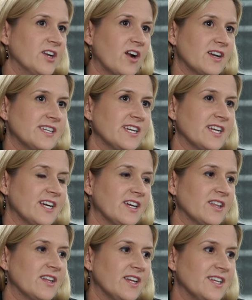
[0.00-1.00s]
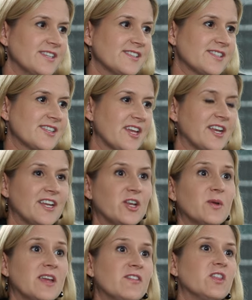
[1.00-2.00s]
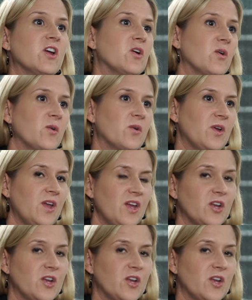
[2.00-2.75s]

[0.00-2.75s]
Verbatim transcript: in our data is that, you know, even though,